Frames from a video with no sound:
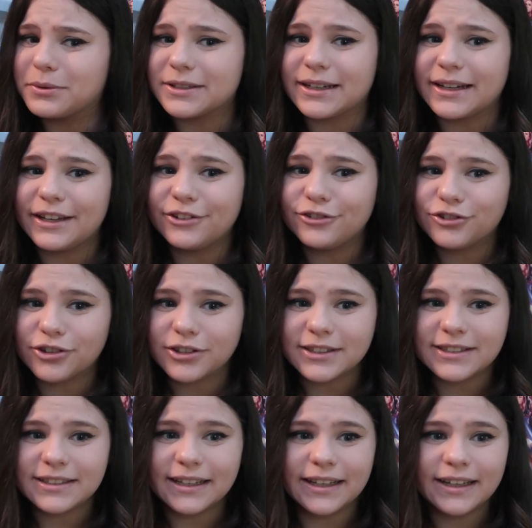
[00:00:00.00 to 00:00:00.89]
wasn't
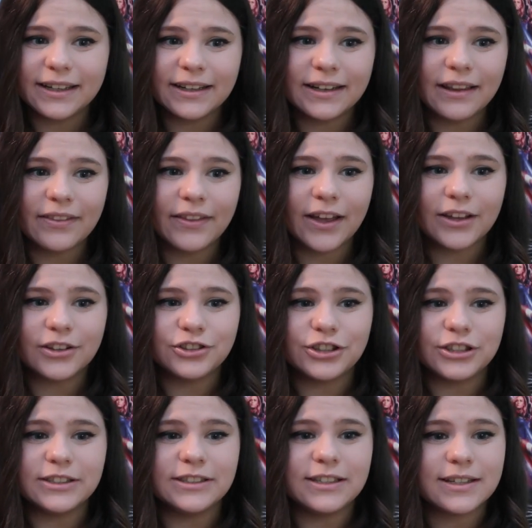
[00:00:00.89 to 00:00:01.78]
interested and that
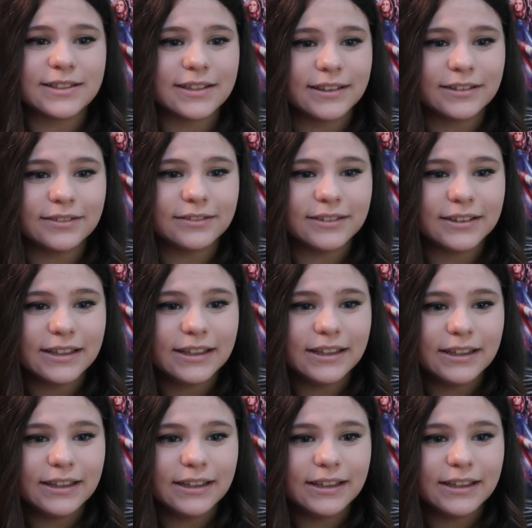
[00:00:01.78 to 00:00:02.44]
she doesn't